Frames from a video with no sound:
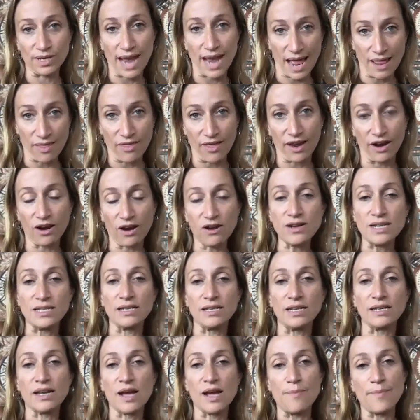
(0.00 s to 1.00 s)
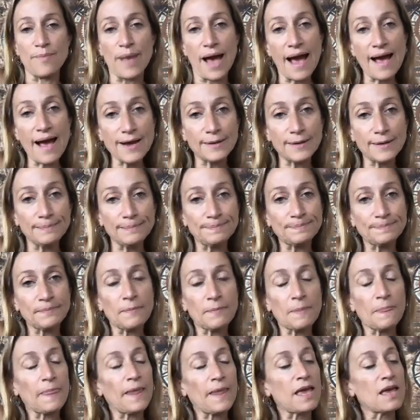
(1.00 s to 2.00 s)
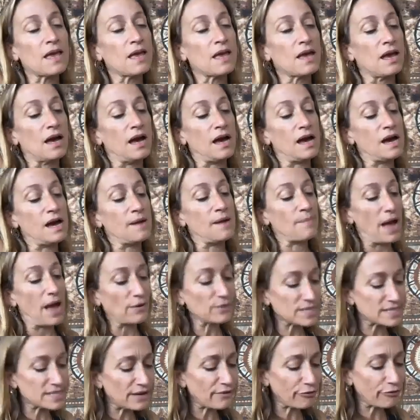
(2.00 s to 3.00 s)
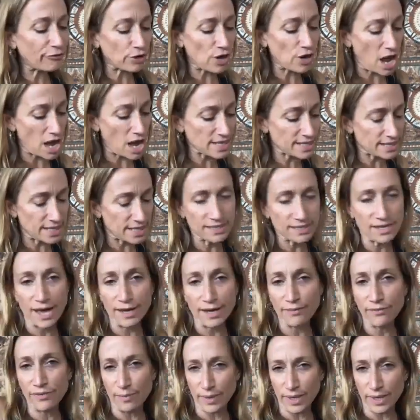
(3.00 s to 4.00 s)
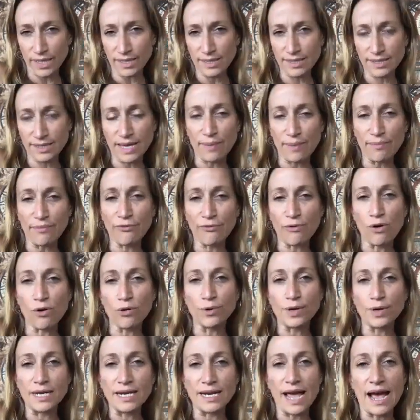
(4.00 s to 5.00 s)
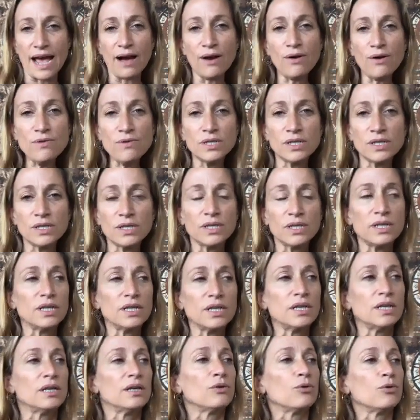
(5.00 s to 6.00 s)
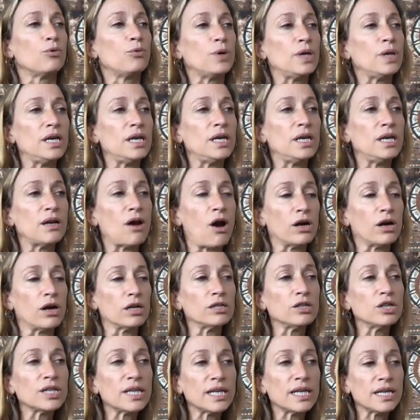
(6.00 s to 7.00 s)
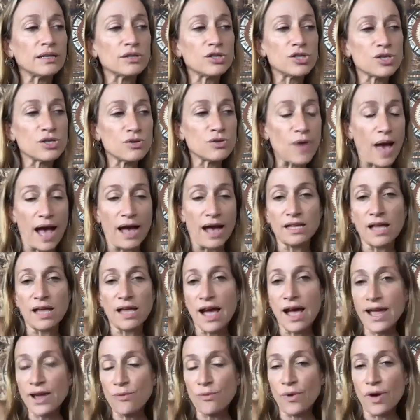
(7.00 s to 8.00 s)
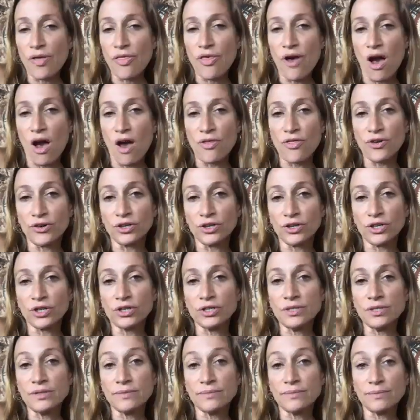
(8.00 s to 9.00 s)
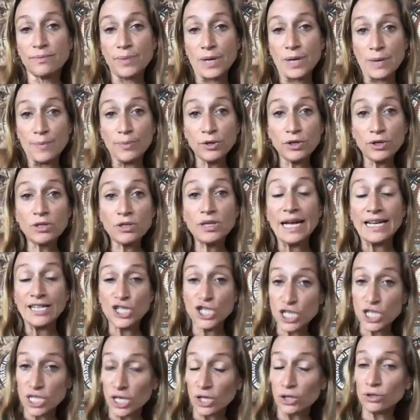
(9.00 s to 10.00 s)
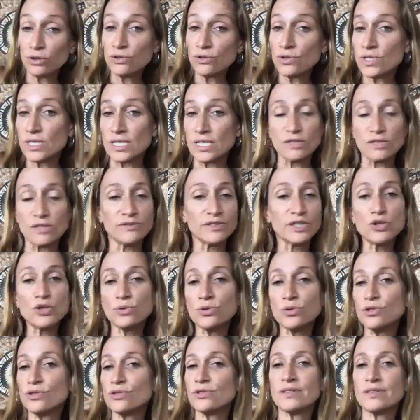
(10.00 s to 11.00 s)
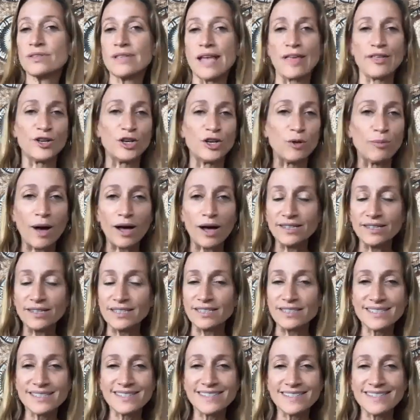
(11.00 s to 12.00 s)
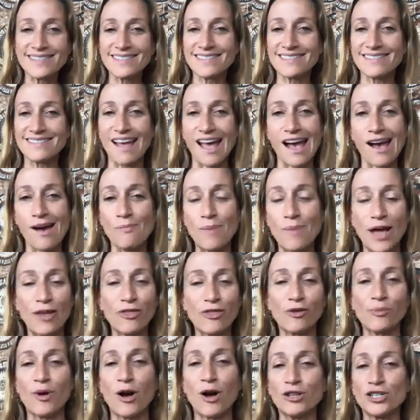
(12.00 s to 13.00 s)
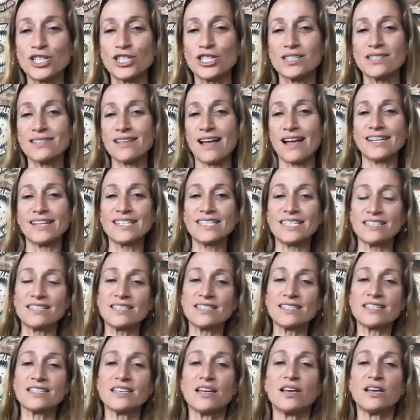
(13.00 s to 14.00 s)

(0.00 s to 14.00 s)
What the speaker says: get there and then come back. I would say for us, that's kind of the biggest step forward now. We are looking to ally with other people, NGOs, individuals, ethnobotanists, anthropologists, scientists,